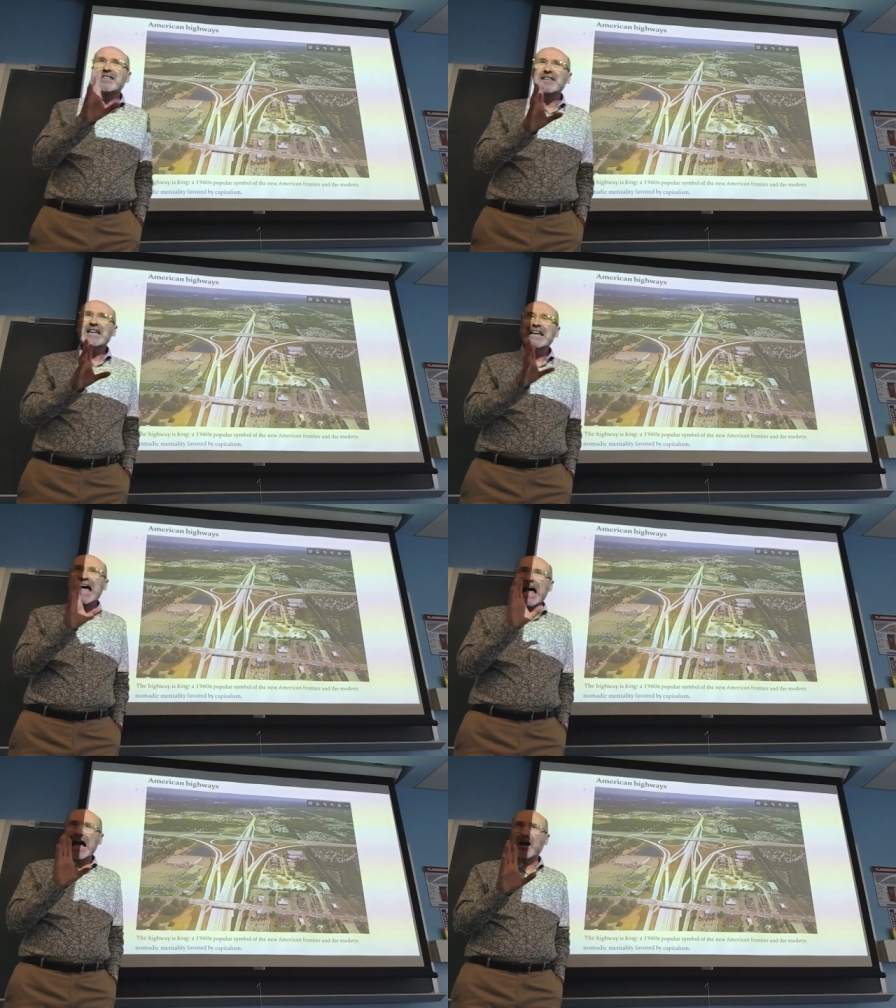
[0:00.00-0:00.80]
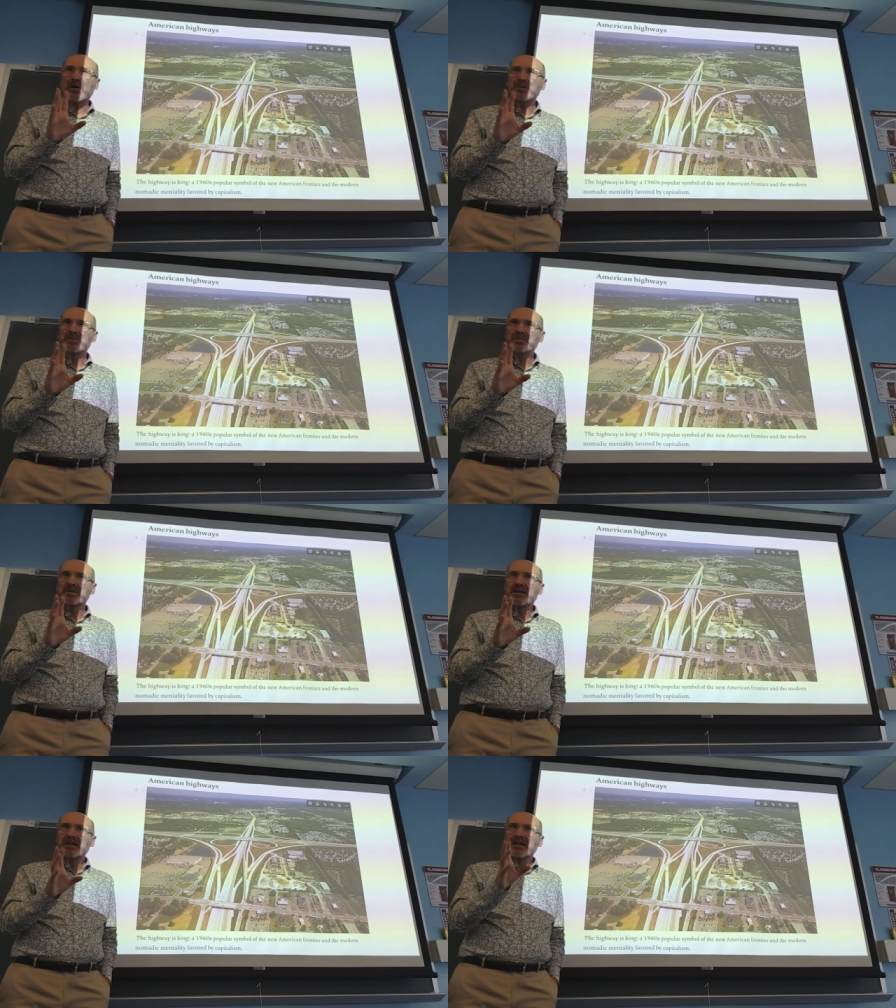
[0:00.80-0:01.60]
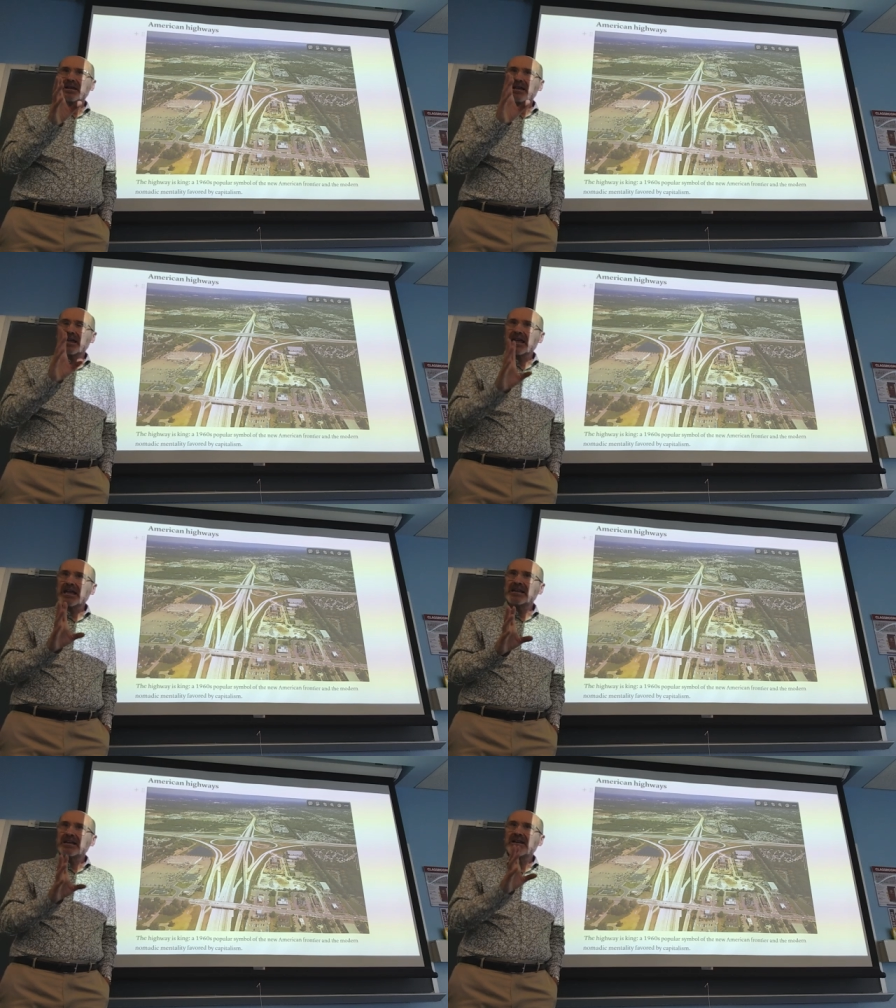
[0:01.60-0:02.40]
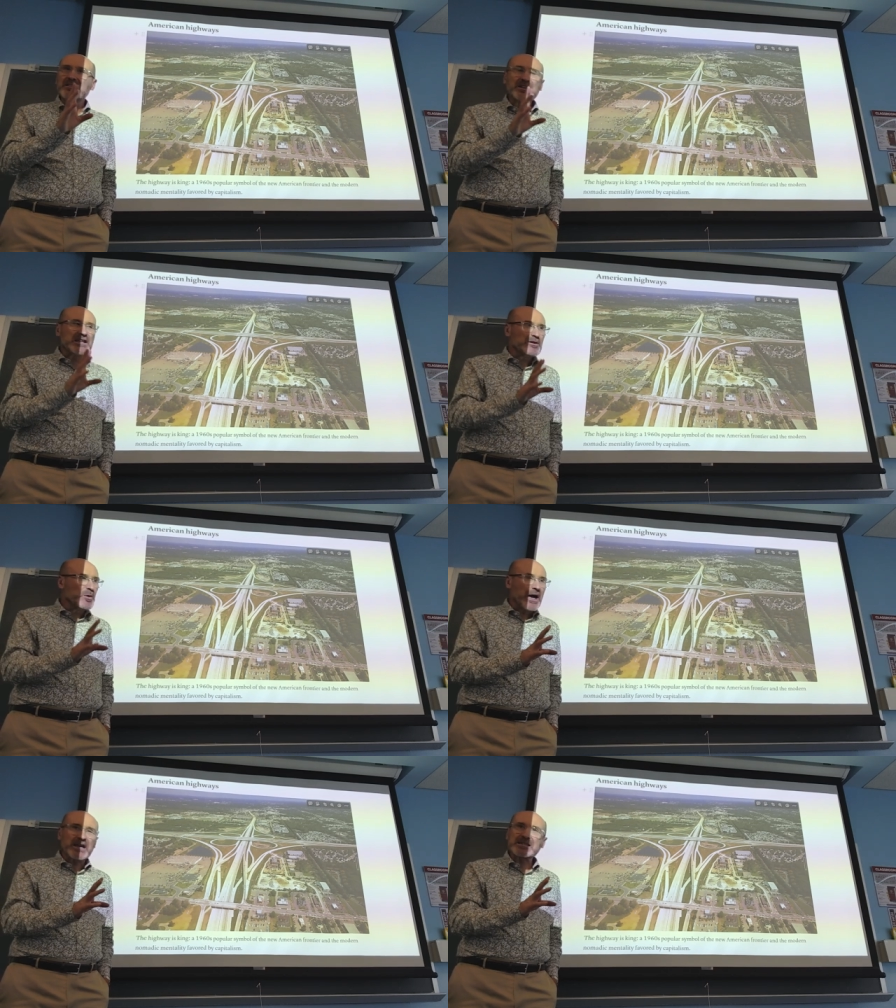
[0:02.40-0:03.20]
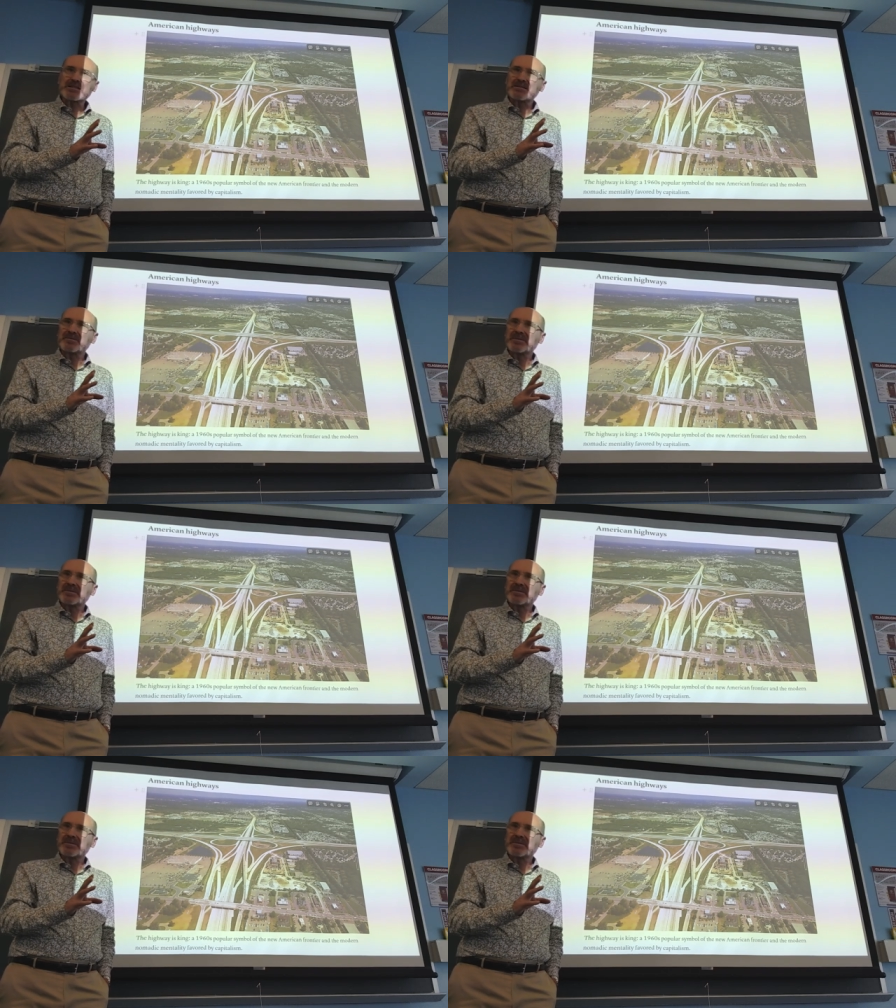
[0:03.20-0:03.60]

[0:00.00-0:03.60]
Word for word: Think how in the US,